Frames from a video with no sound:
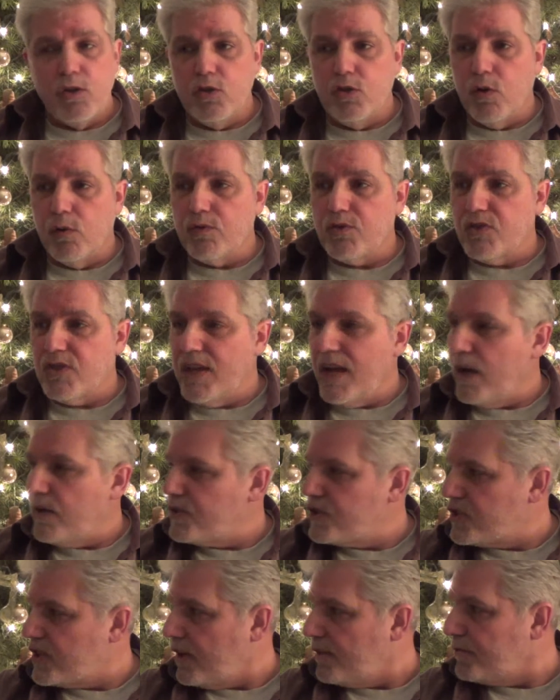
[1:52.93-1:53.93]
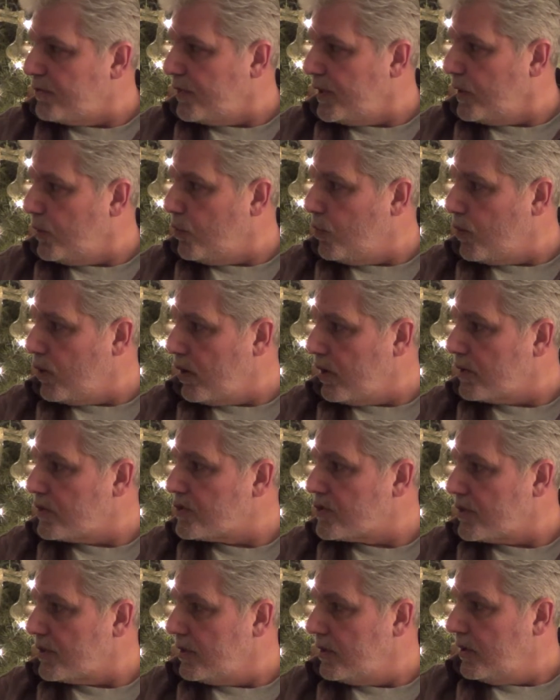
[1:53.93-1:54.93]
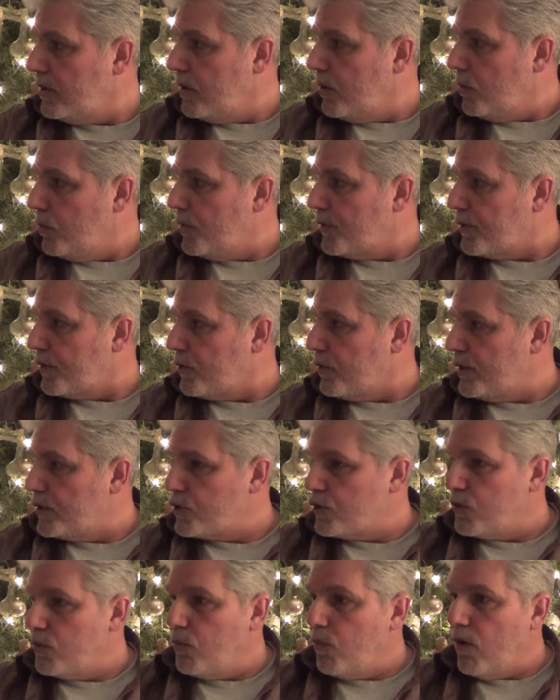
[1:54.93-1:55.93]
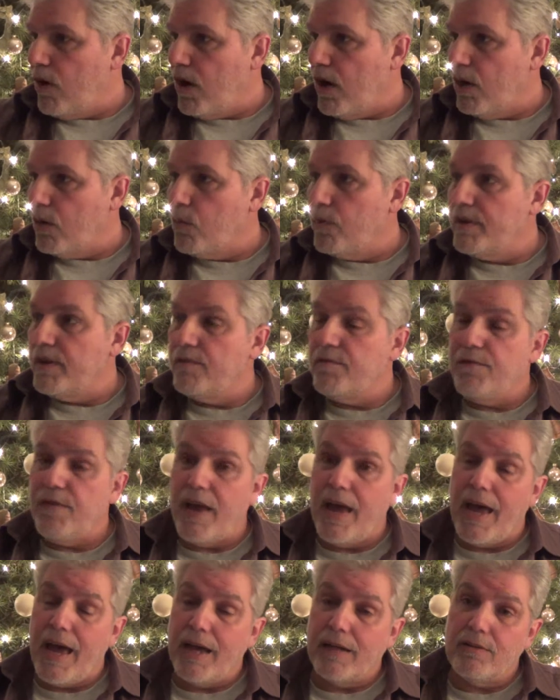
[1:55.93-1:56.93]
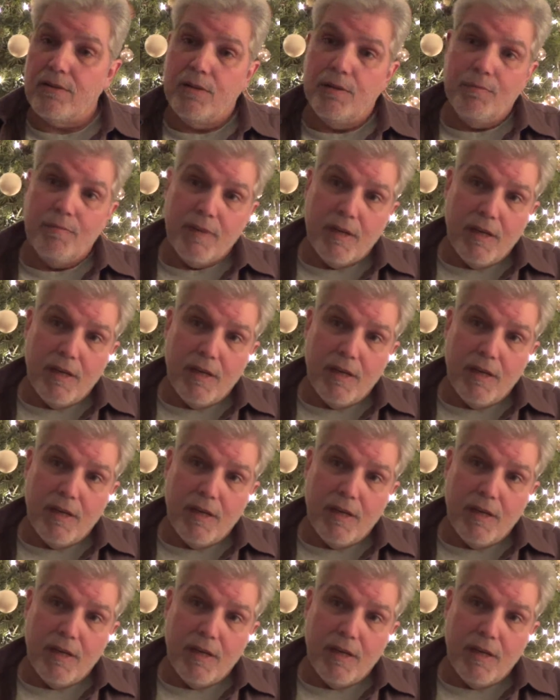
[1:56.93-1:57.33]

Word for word: don't see how suffering works with the Christian walk, when in fact,